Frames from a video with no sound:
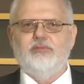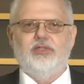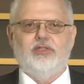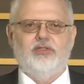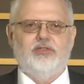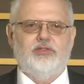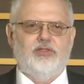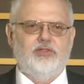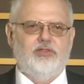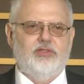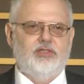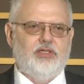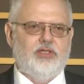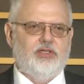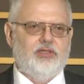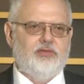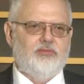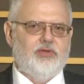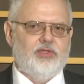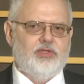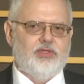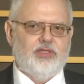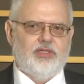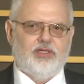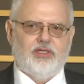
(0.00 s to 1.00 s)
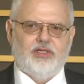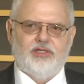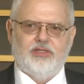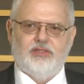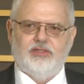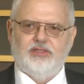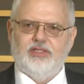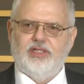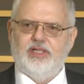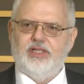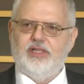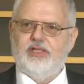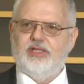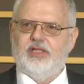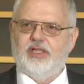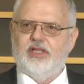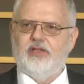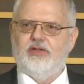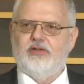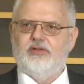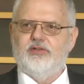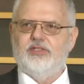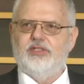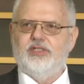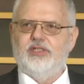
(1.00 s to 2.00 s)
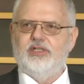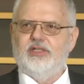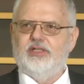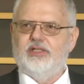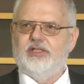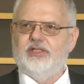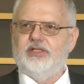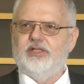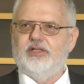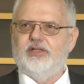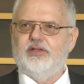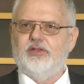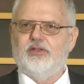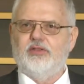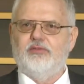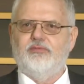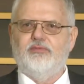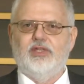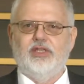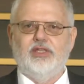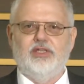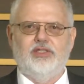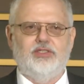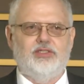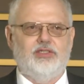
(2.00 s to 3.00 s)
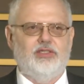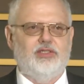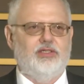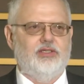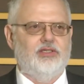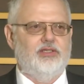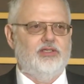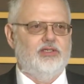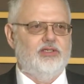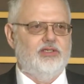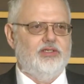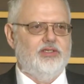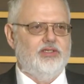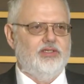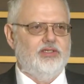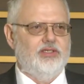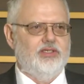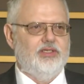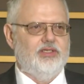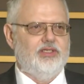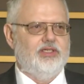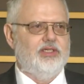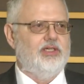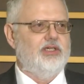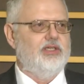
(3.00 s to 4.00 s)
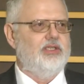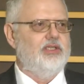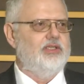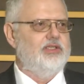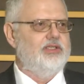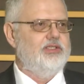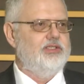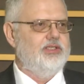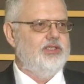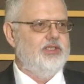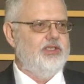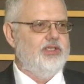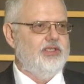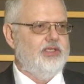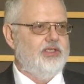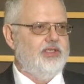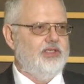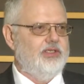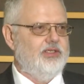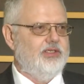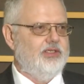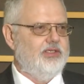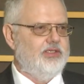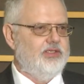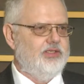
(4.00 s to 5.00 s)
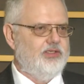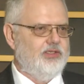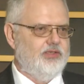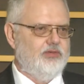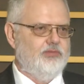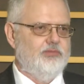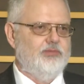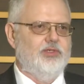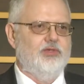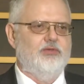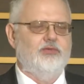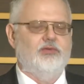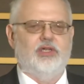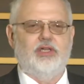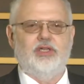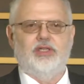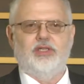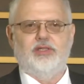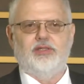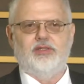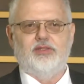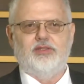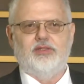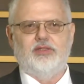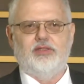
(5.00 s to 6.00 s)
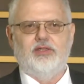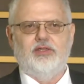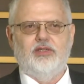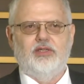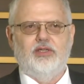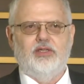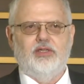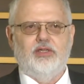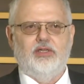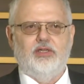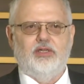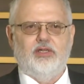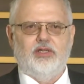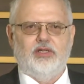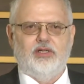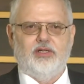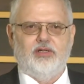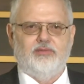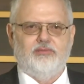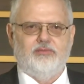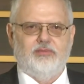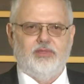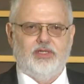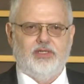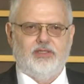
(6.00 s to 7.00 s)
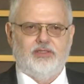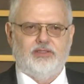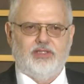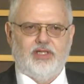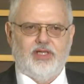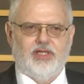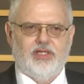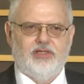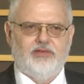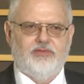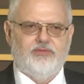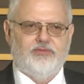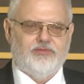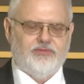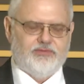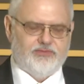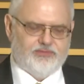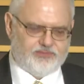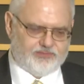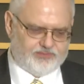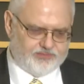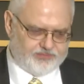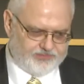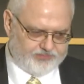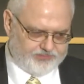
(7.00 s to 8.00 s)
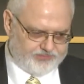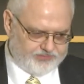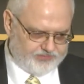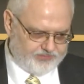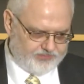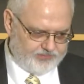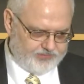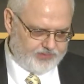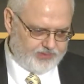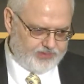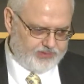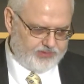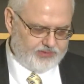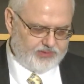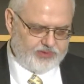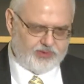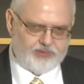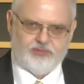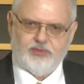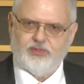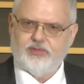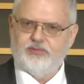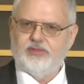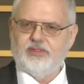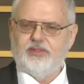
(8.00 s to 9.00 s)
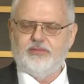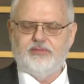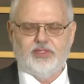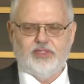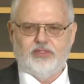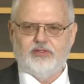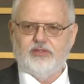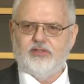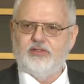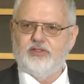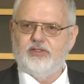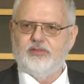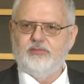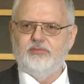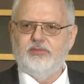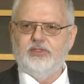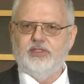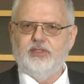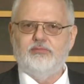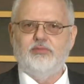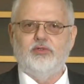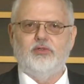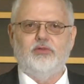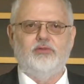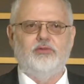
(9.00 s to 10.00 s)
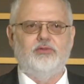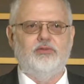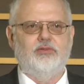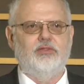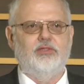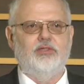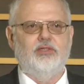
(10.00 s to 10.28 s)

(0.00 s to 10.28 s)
it turned out it was lean energy, conservation, ecology, human rights, a lot of liberal, let me call them liberal